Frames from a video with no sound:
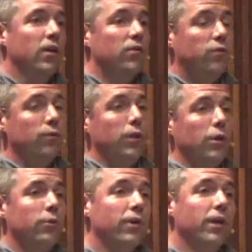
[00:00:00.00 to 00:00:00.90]
to
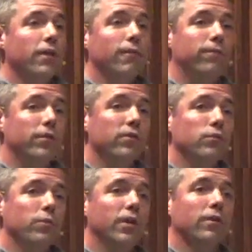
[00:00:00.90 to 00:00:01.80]
lowering in the
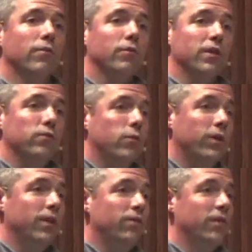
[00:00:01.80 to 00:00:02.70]
first week of only
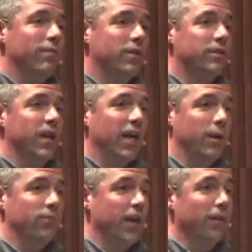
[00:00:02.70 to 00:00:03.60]
27
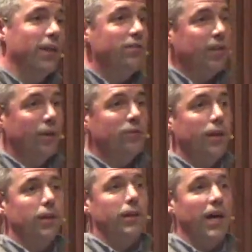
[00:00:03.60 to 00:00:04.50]
times. Now, that sounds
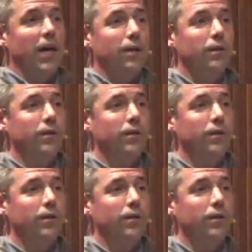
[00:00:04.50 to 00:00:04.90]
like a lot,